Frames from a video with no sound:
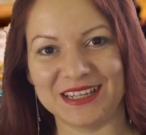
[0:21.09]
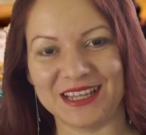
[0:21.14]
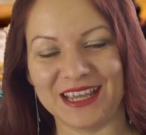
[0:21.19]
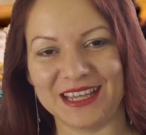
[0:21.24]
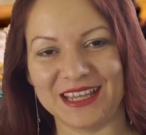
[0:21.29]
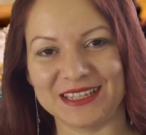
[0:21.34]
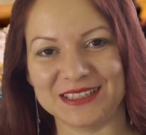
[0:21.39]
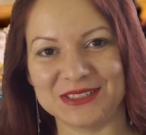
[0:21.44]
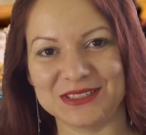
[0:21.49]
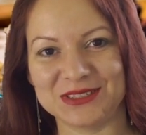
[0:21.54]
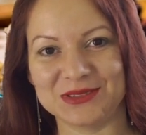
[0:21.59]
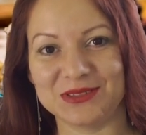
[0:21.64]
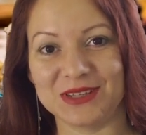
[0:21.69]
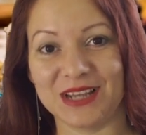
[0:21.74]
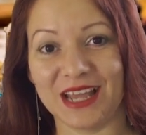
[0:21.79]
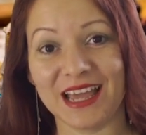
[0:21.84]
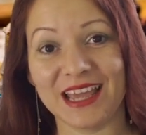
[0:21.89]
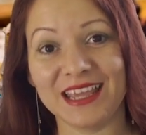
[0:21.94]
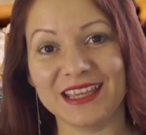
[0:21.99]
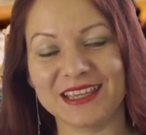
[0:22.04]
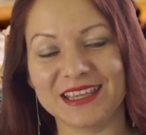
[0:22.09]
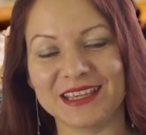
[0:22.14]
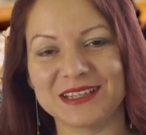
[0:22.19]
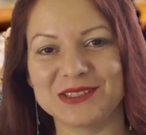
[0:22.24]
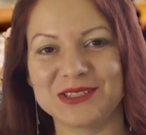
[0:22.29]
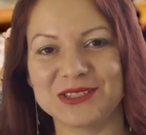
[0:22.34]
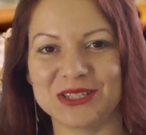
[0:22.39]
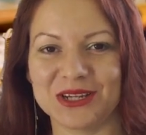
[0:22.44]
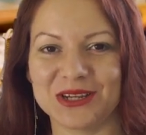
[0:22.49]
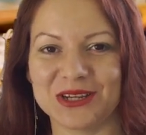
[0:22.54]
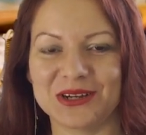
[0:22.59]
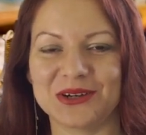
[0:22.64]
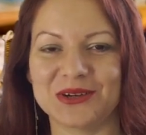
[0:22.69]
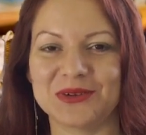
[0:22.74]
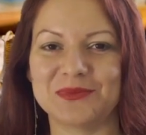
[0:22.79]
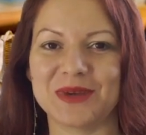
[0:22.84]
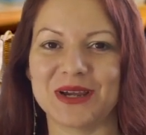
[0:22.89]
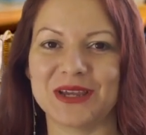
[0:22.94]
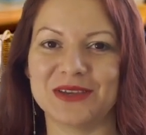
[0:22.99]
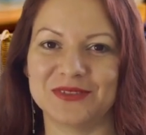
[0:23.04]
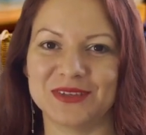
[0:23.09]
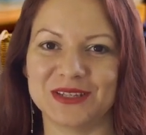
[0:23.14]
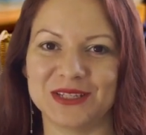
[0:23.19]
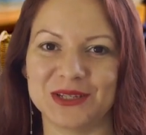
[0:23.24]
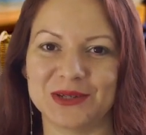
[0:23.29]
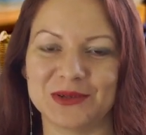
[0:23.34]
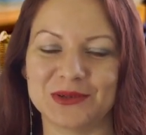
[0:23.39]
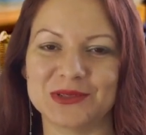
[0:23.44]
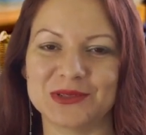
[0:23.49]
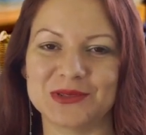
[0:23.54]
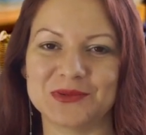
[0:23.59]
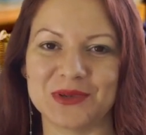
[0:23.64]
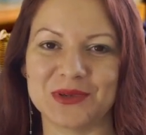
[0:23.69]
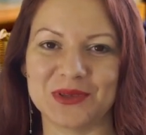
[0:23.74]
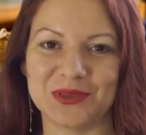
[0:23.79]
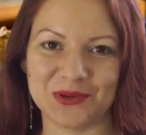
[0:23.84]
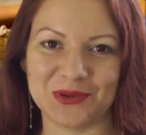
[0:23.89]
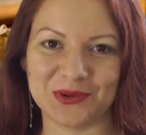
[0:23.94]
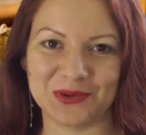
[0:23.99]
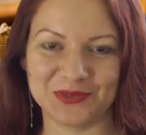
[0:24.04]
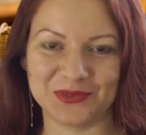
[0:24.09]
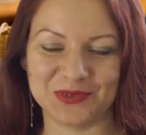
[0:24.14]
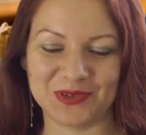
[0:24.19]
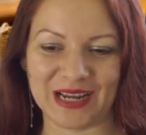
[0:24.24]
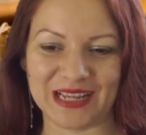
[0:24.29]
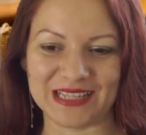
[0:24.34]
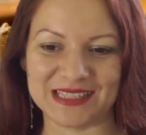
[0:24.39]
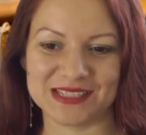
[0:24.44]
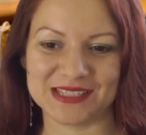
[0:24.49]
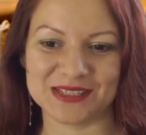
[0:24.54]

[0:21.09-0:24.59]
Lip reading: and to like and share my videos with your friends.